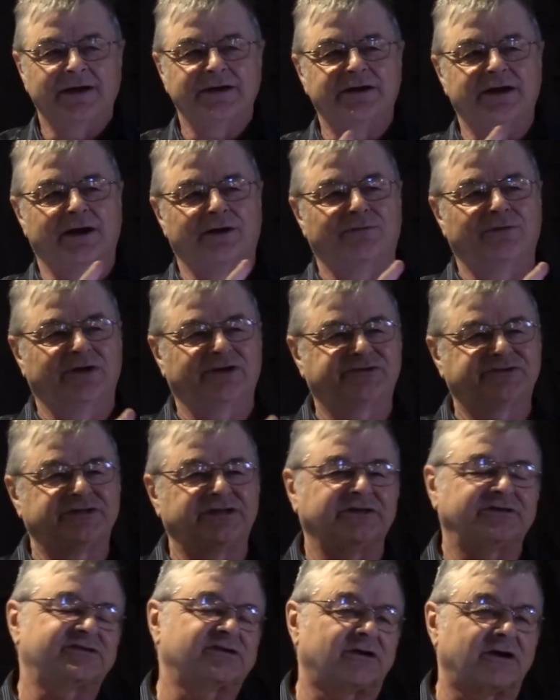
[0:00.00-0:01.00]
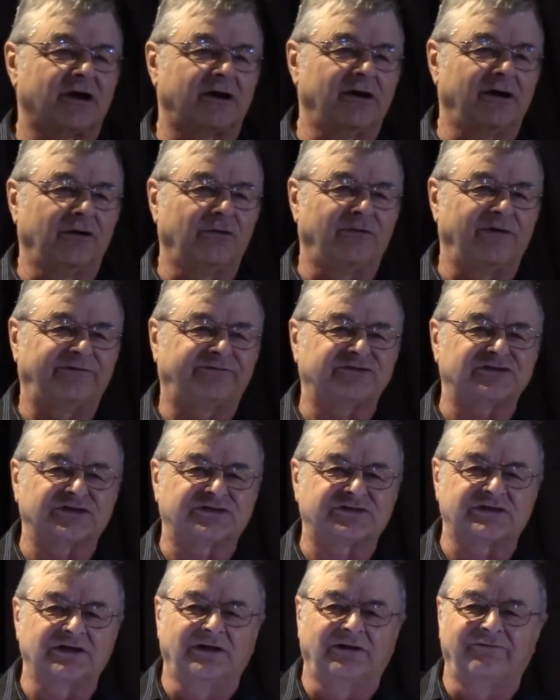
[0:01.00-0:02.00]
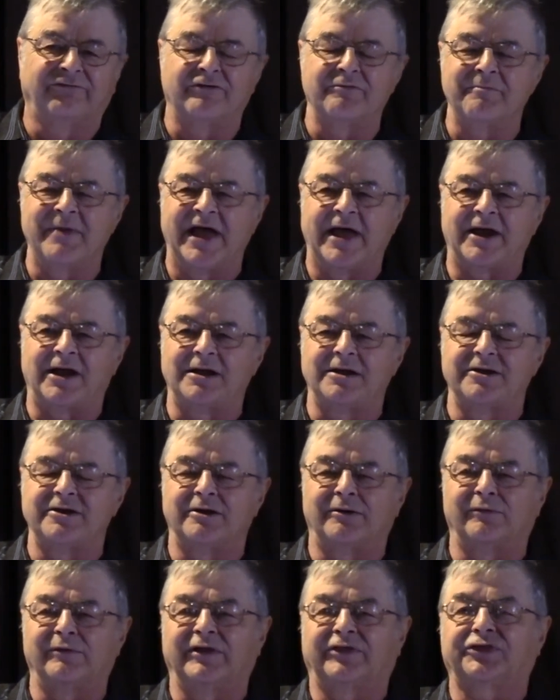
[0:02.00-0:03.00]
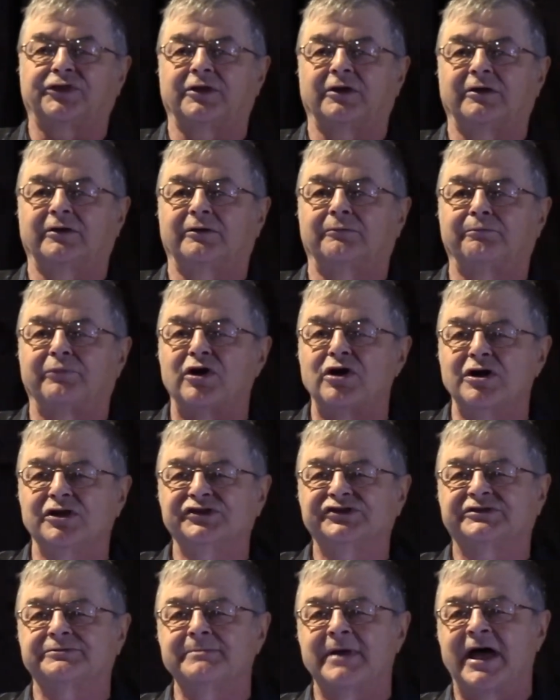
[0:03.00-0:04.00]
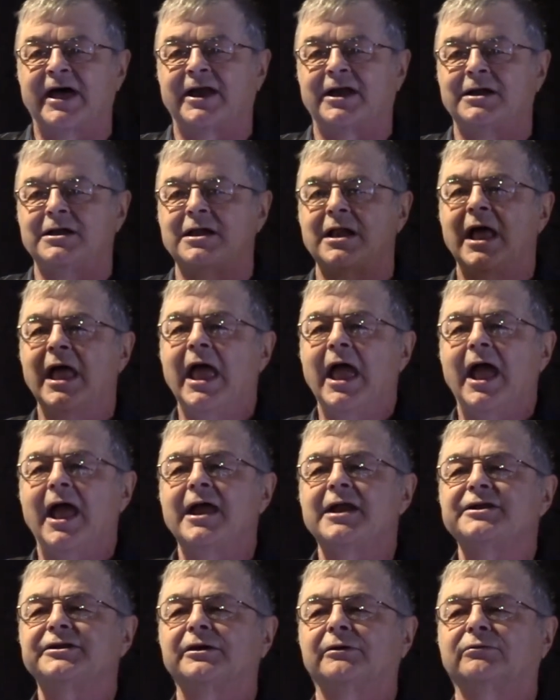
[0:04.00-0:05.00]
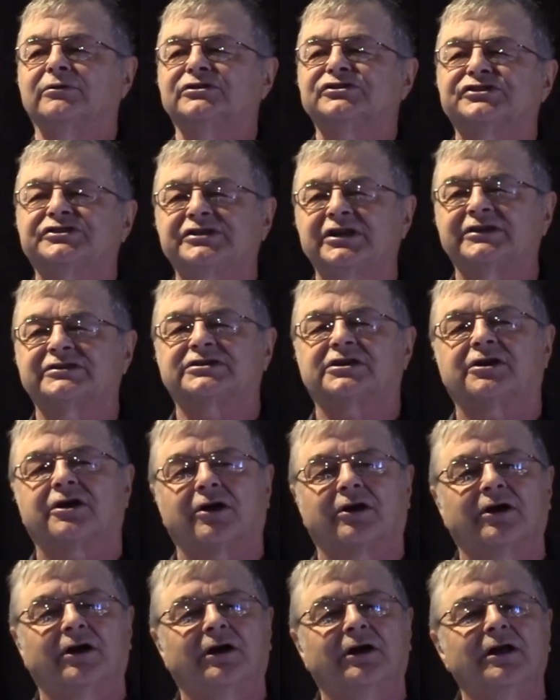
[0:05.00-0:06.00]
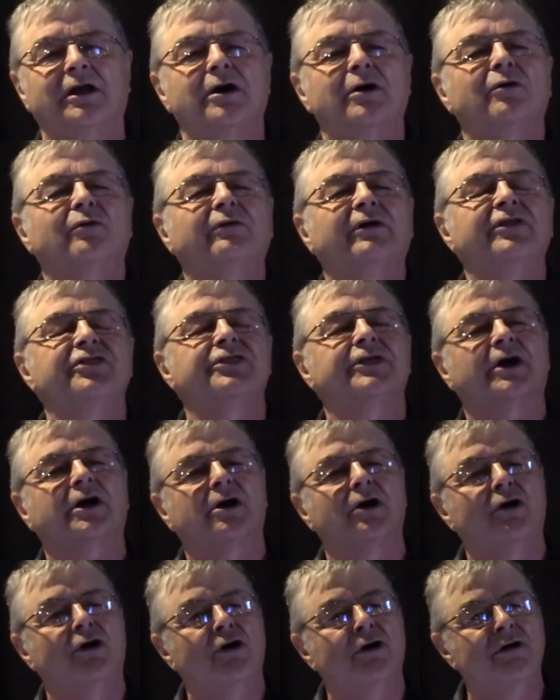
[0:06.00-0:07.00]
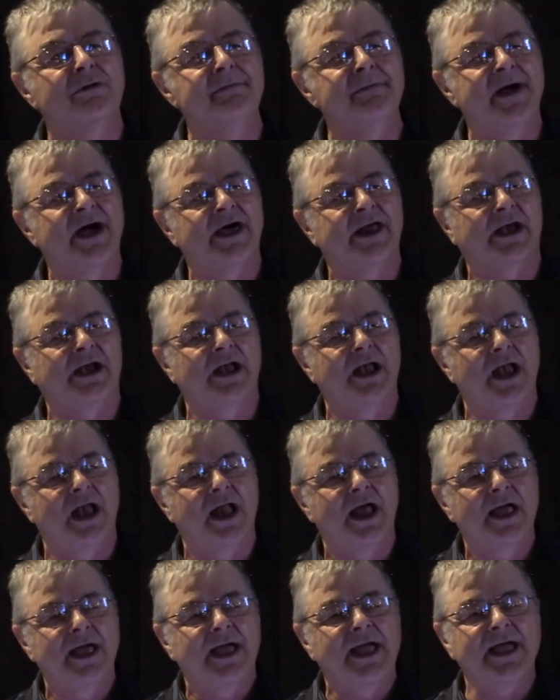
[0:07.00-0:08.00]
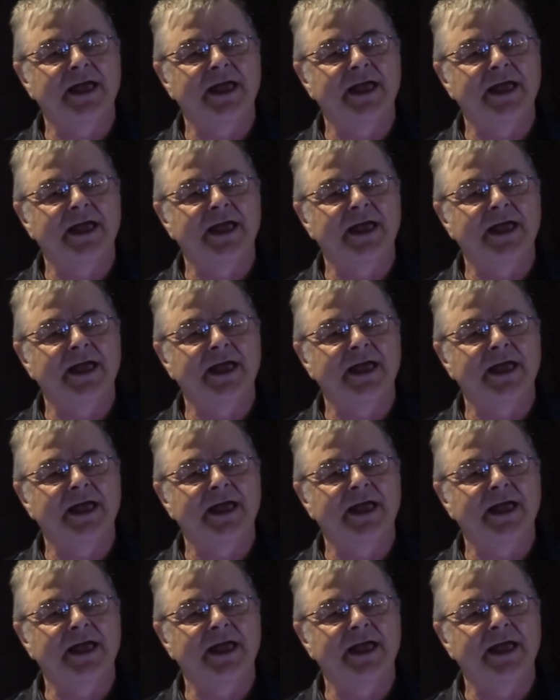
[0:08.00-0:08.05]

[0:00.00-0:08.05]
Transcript: There was this girl with the silver medal, no, with the bronze medal, and there was this girl with the gold medal.